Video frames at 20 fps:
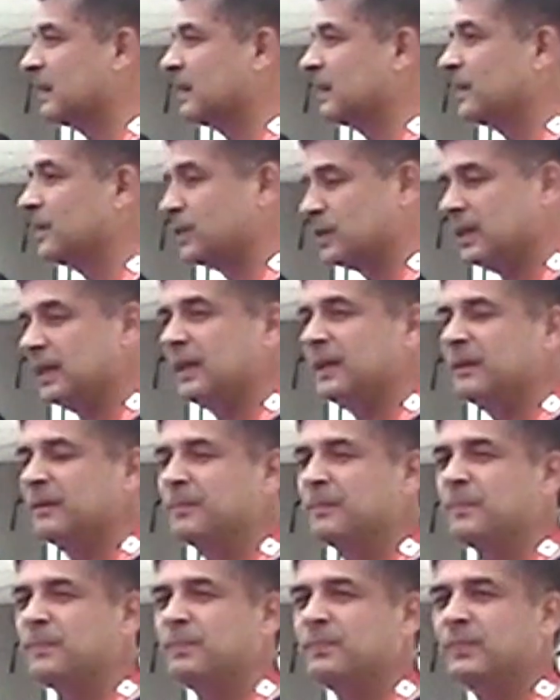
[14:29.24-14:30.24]
You see?
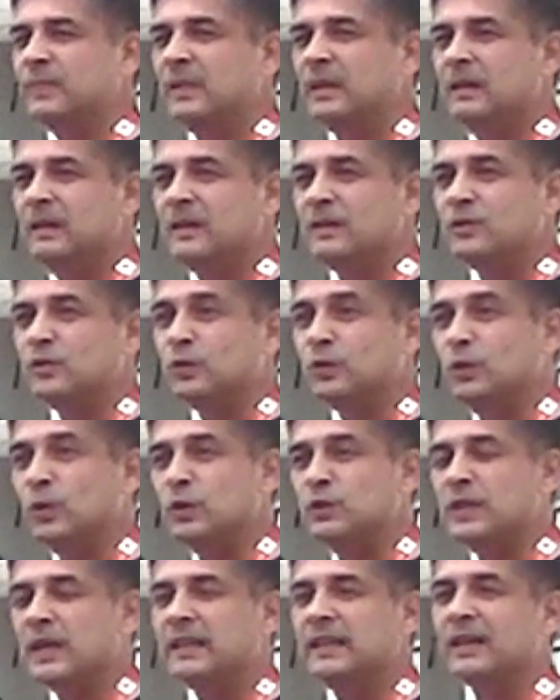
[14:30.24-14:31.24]
So
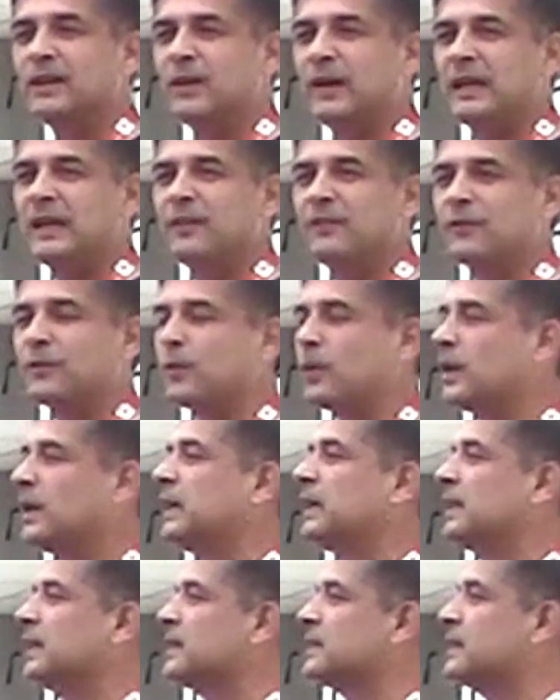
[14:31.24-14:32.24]
those are the kind of
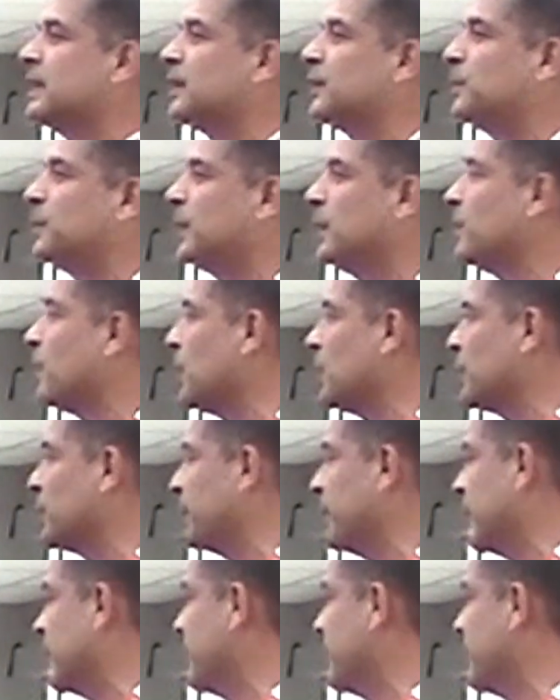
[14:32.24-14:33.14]
qualities that we want to pick